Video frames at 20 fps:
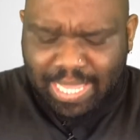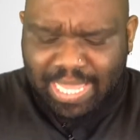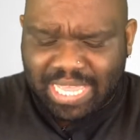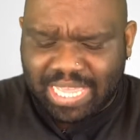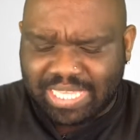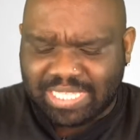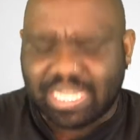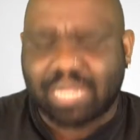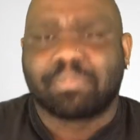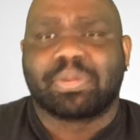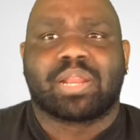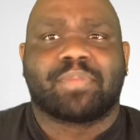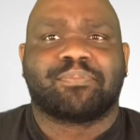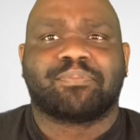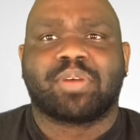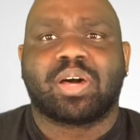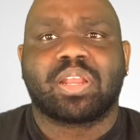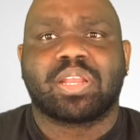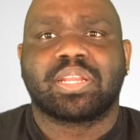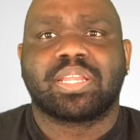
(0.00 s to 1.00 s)
He's like, "But I'm
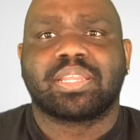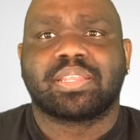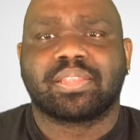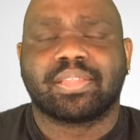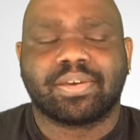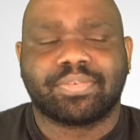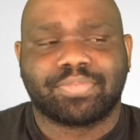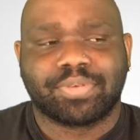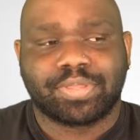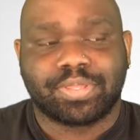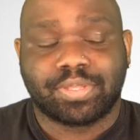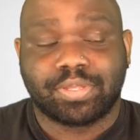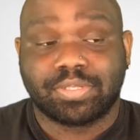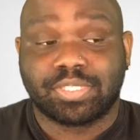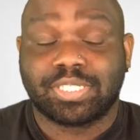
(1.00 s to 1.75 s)
falling in love with you."